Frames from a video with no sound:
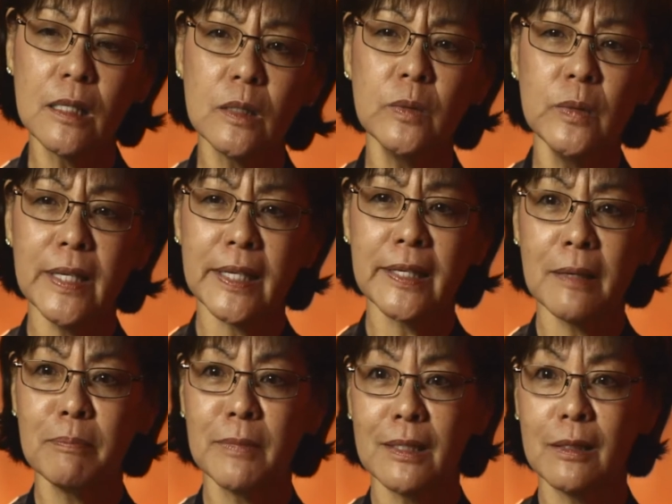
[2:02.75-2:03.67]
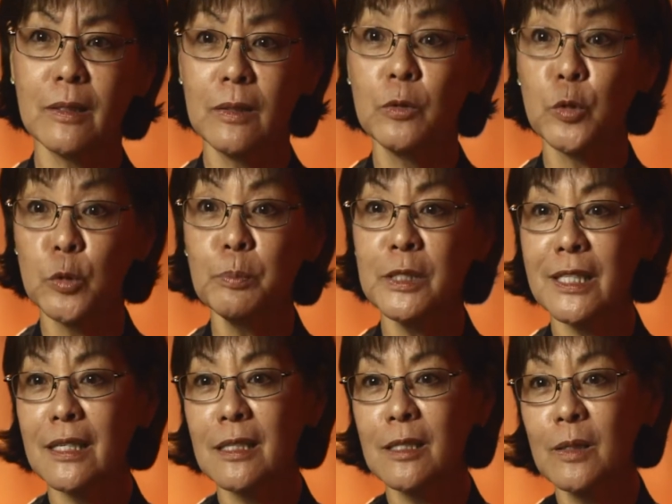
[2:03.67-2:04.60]
and she was the glue that kept the
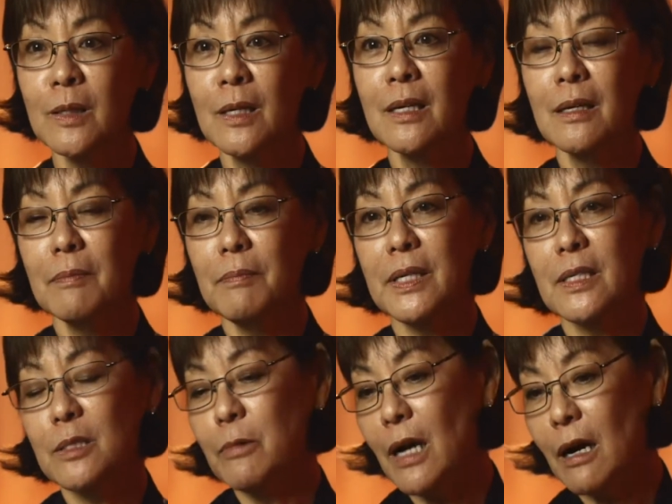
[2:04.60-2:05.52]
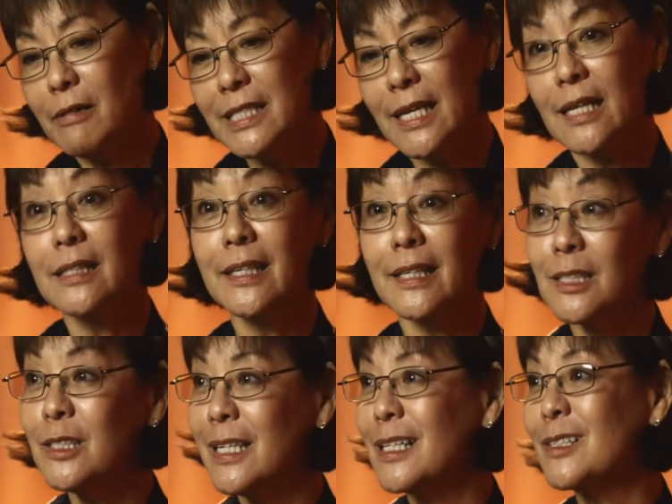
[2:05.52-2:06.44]
group together, because we always
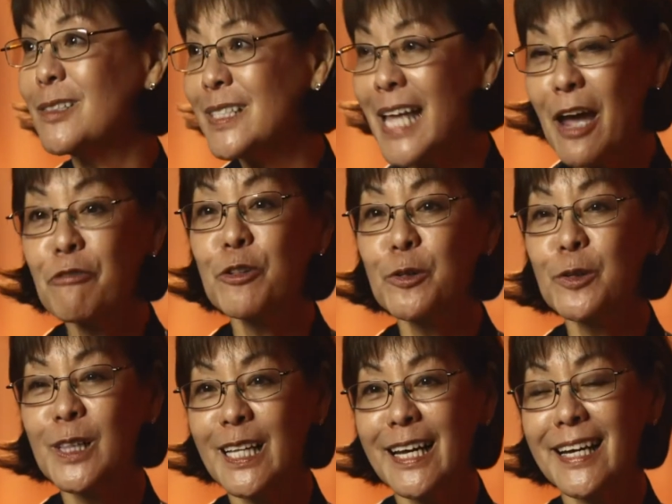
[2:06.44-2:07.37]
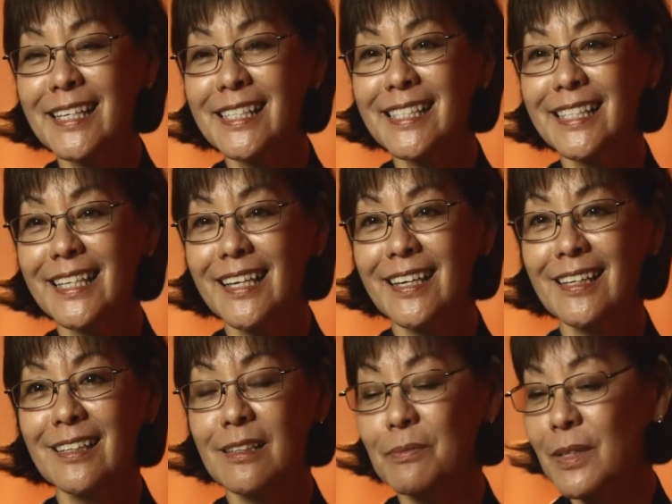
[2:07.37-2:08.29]
had get-togethers after class,
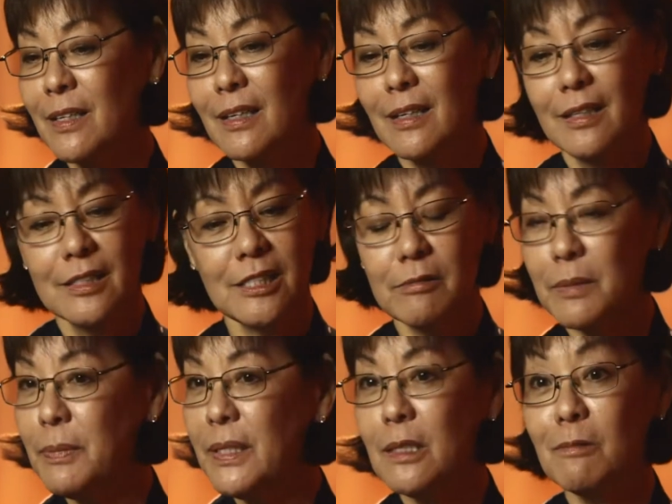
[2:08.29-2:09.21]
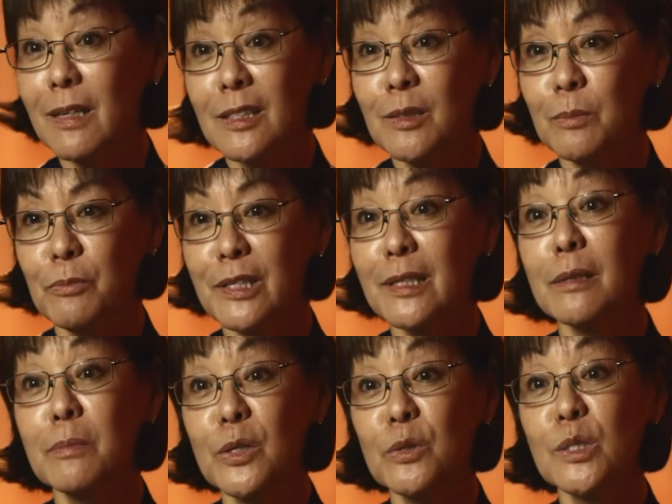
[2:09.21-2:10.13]
and she would be the one to
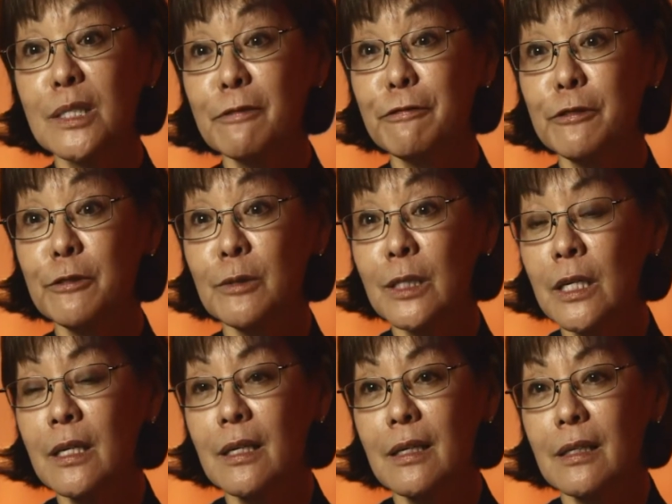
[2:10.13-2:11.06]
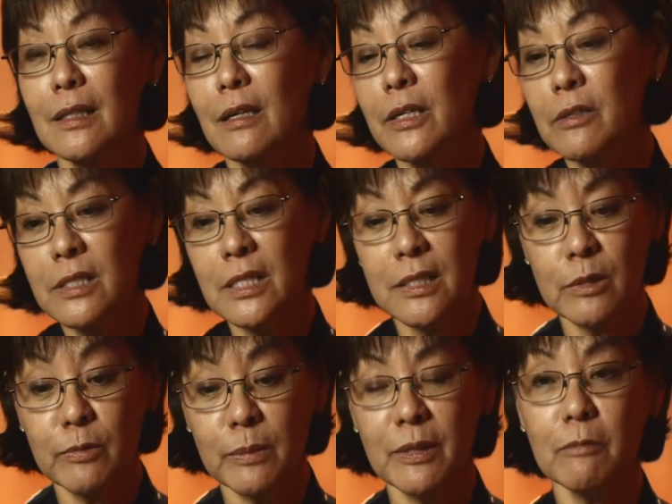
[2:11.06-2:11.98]
bring the most food. Now
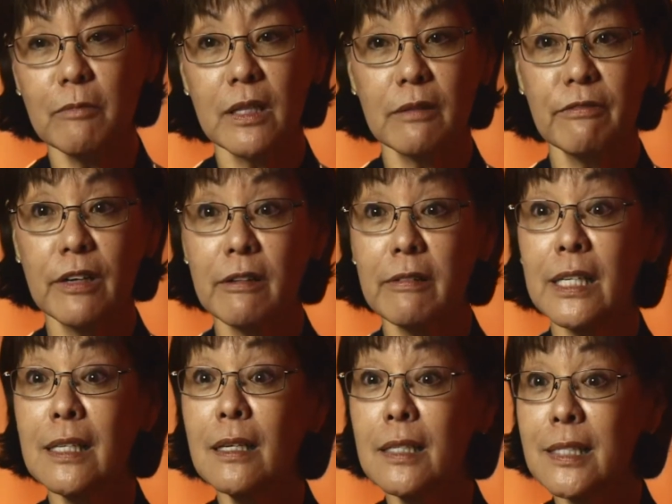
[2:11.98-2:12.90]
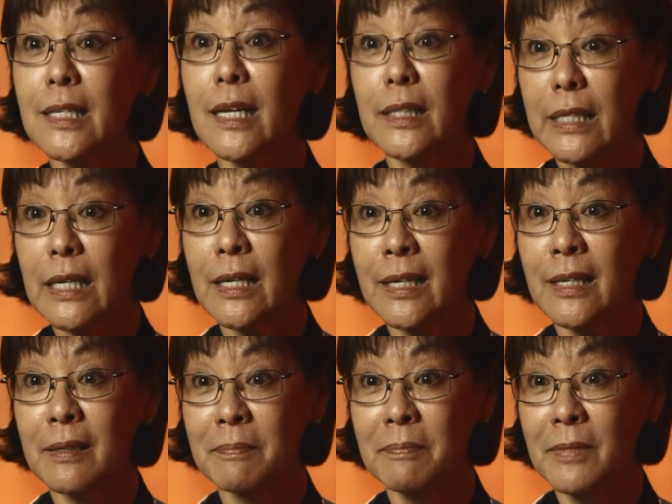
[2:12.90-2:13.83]
here's this woman with a very set
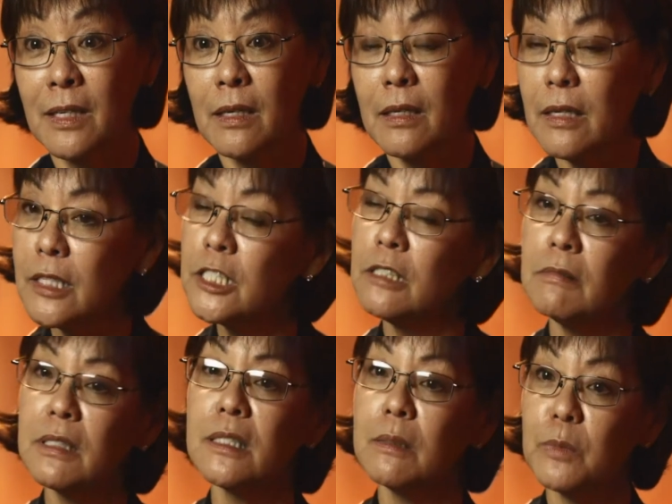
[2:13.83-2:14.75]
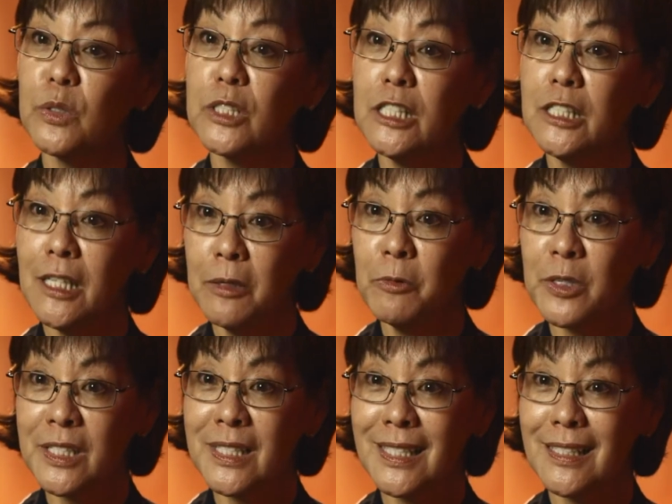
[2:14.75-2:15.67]
income, yet she was the most
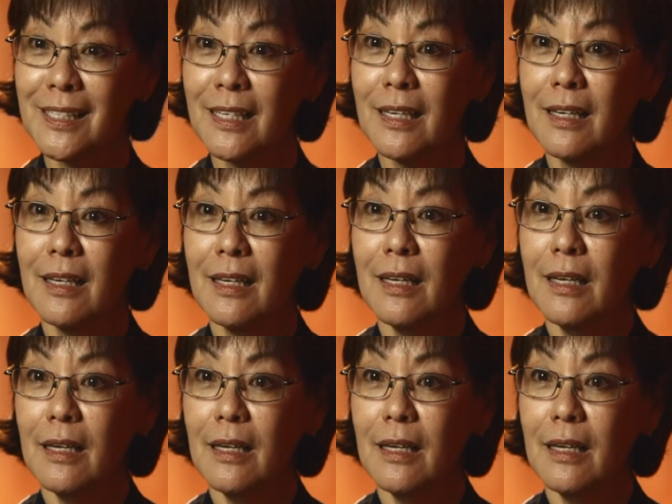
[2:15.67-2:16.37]
generous.